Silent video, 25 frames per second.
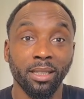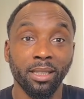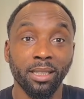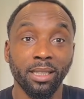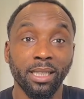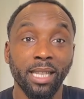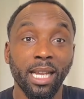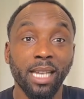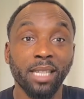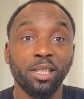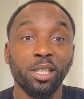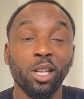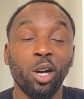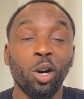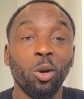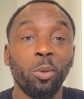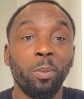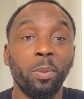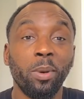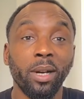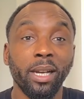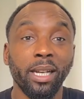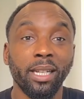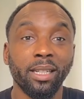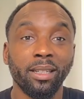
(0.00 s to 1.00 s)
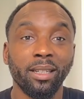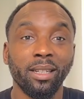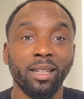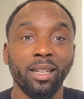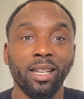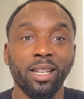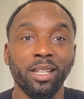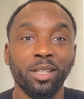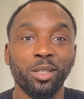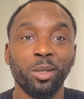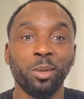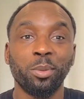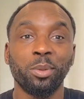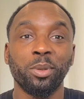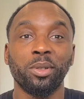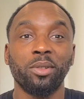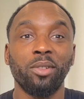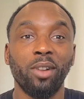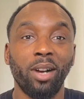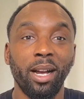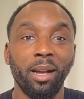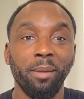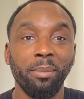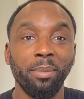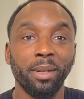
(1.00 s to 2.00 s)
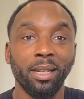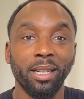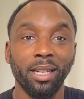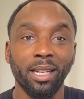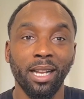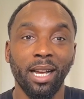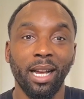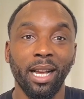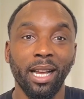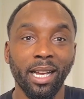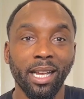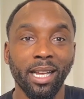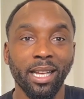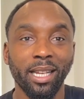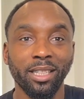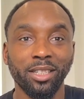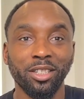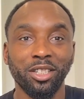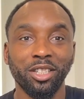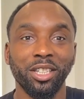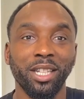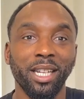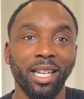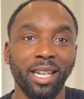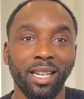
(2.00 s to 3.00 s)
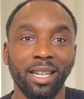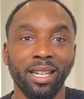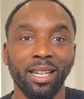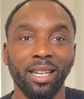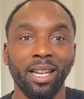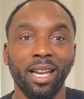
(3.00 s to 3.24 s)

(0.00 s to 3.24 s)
That's the whole point. Subscribe, like and share,